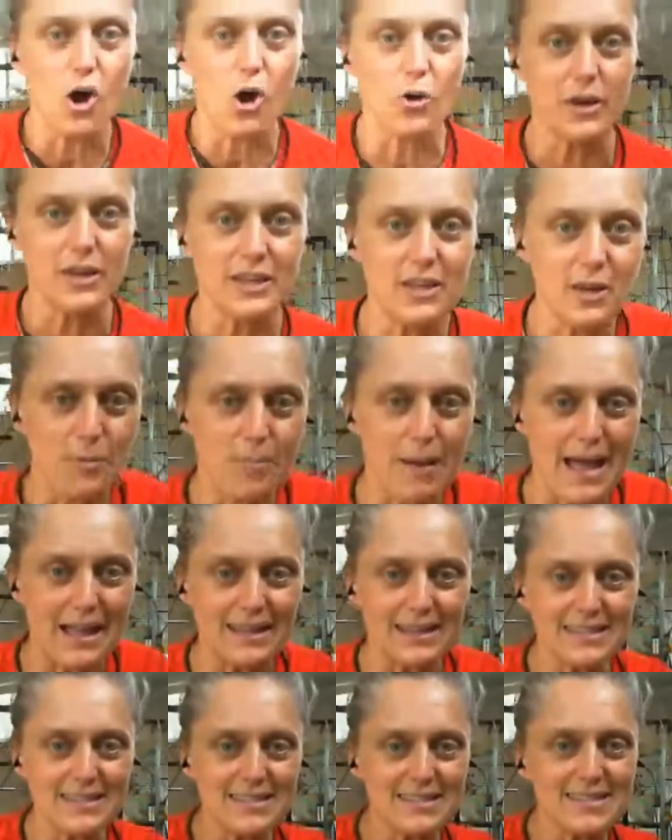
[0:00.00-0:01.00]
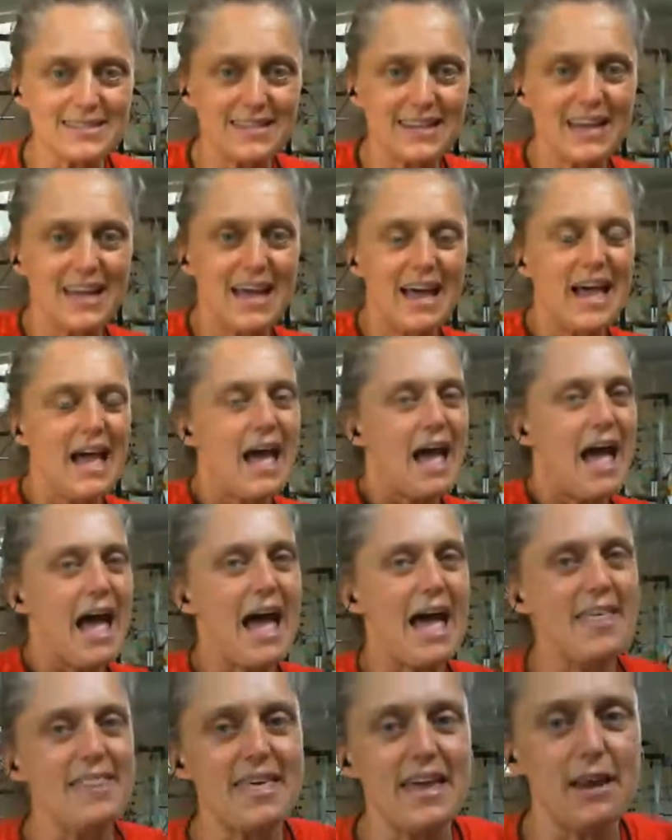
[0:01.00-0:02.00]
holding your balance,
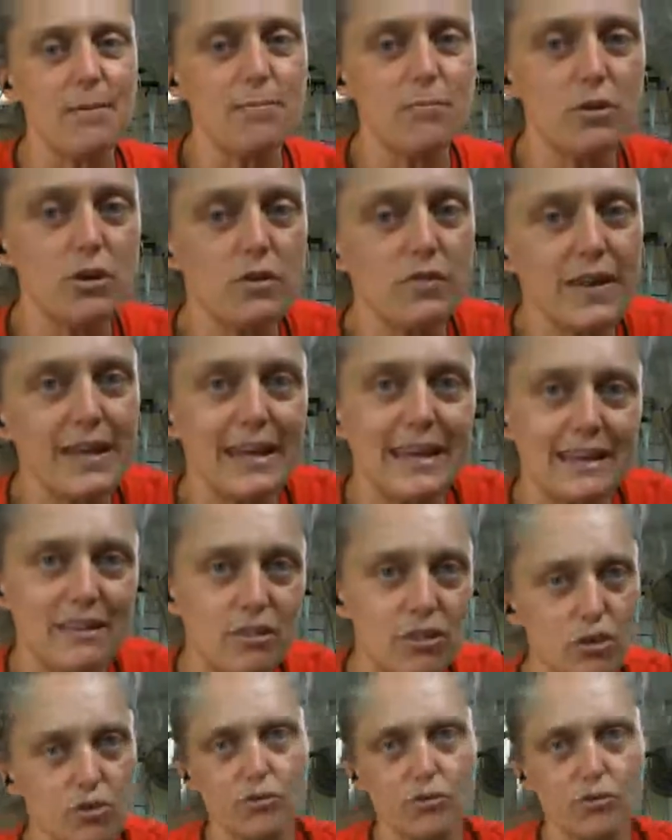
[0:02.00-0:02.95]
and then moving in